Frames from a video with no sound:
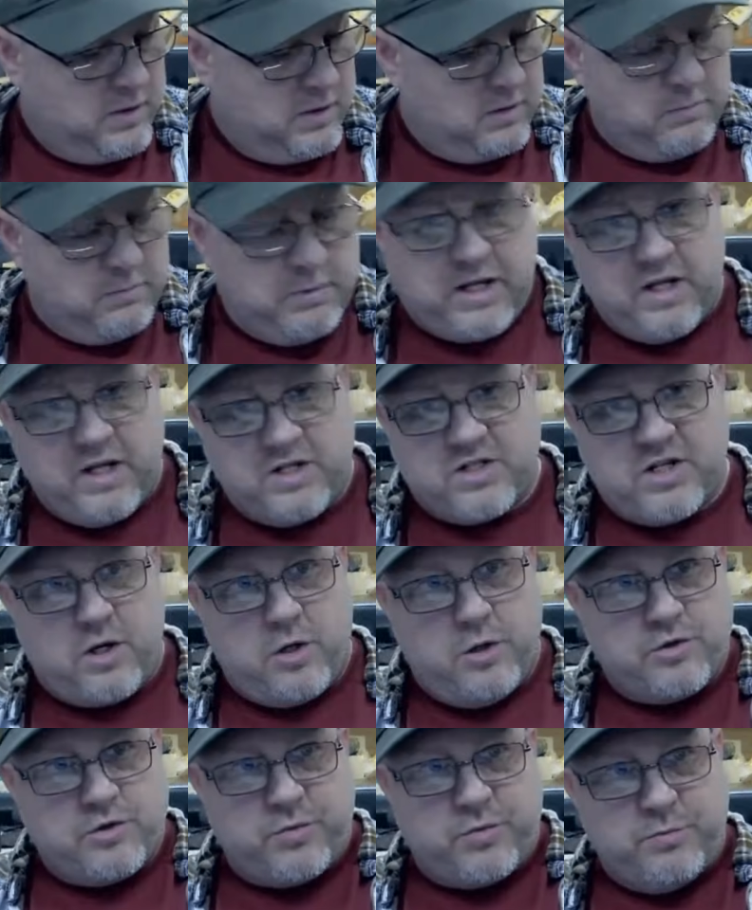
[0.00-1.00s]
because it
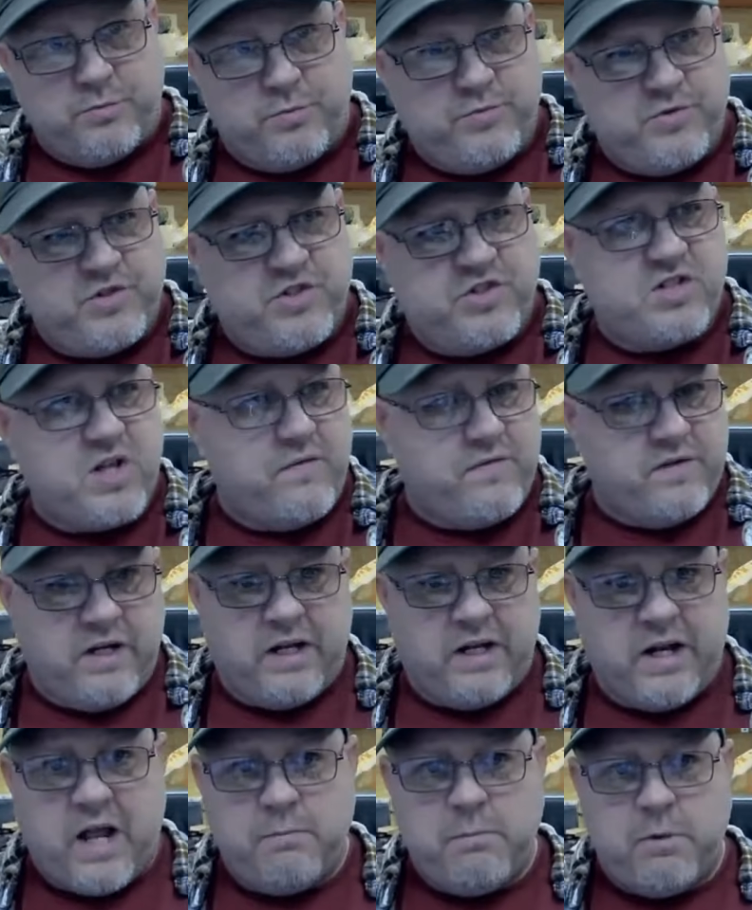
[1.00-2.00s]
goes from
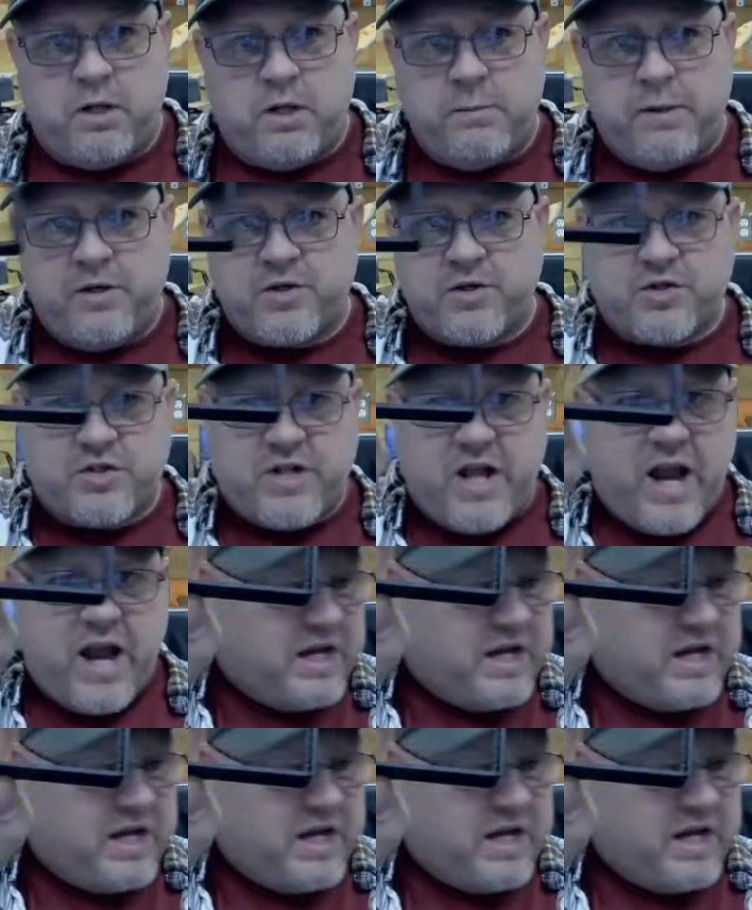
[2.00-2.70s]
79 millimeters to